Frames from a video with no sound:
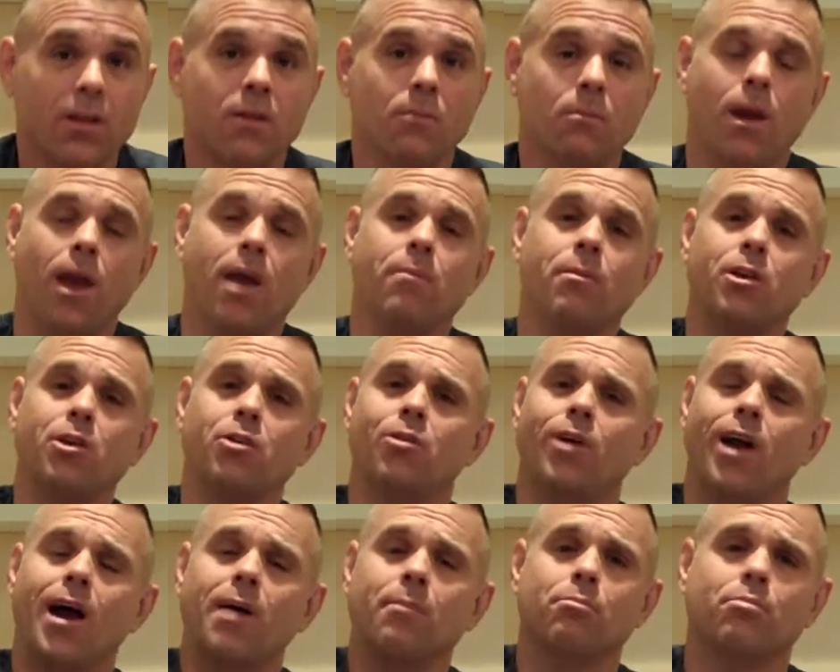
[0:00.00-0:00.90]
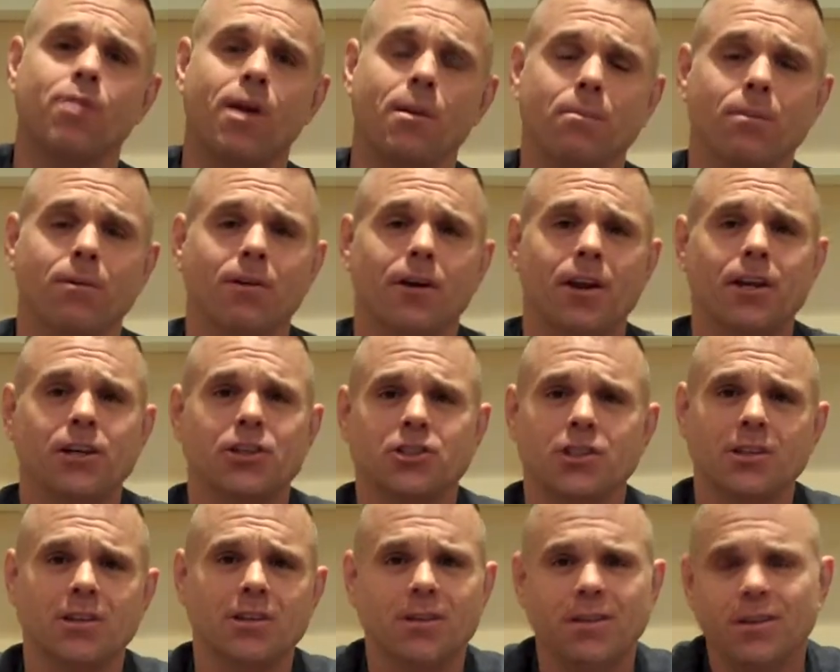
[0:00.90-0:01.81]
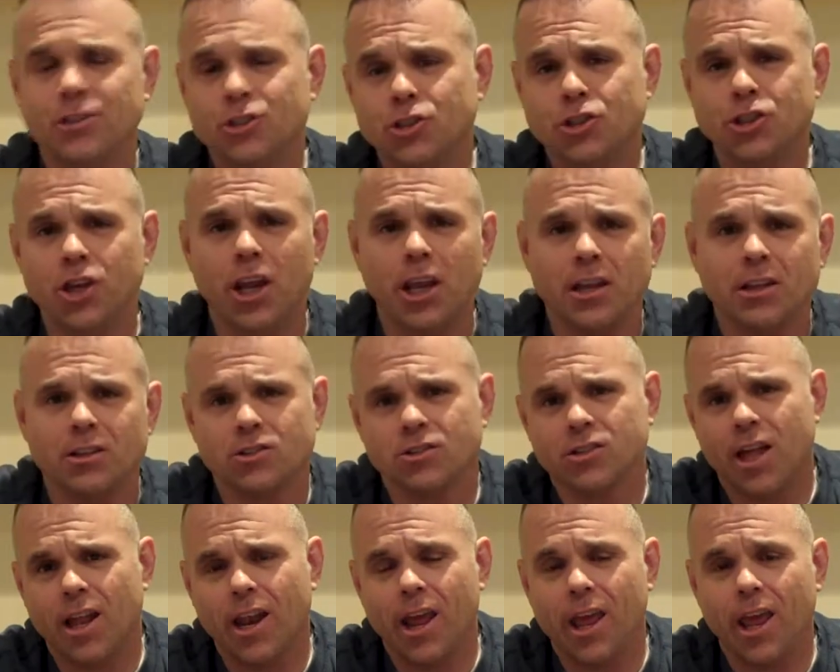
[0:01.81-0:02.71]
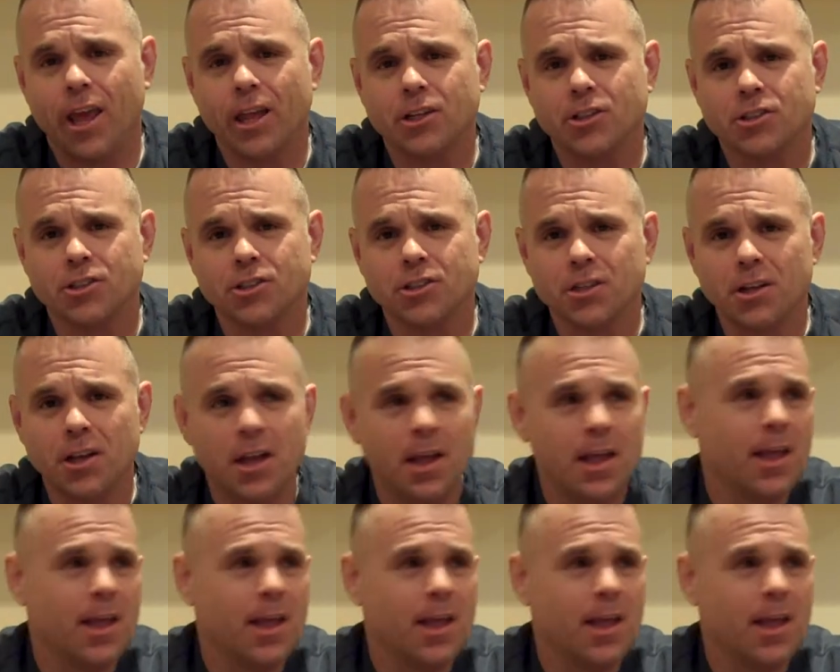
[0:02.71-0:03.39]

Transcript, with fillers: Maybe you got Preparation G instead of H.